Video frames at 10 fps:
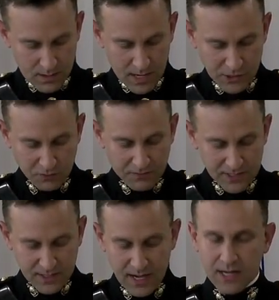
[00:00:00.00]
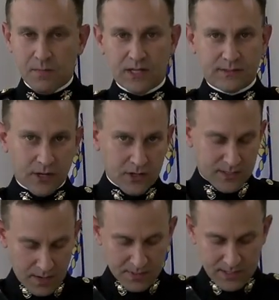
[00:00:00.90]
As you visit any military
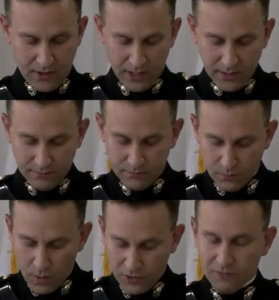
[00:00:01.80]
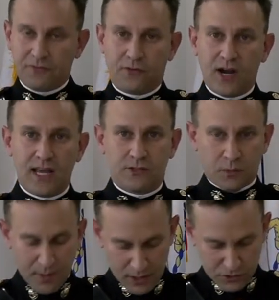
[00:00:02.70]
cemetery, whether in France or
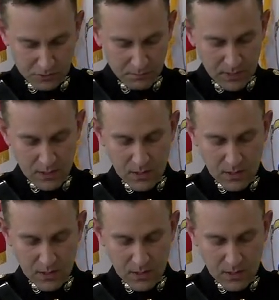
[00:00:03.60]
Belgium,